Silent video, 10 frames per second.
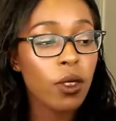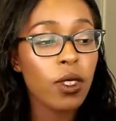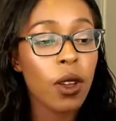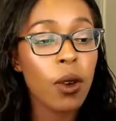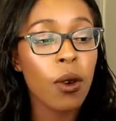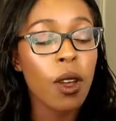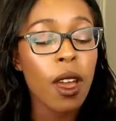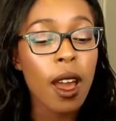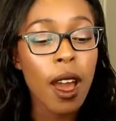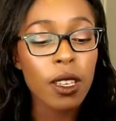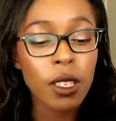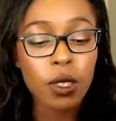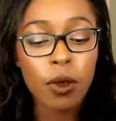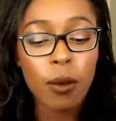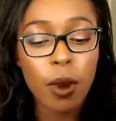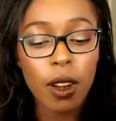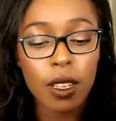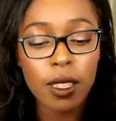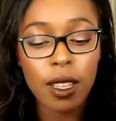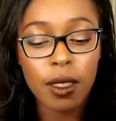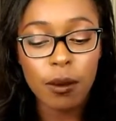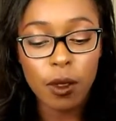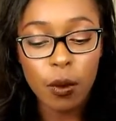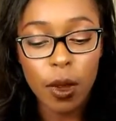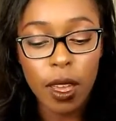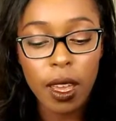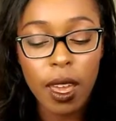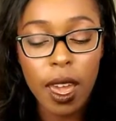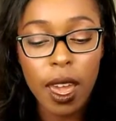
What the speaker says: So I use great products on the wig,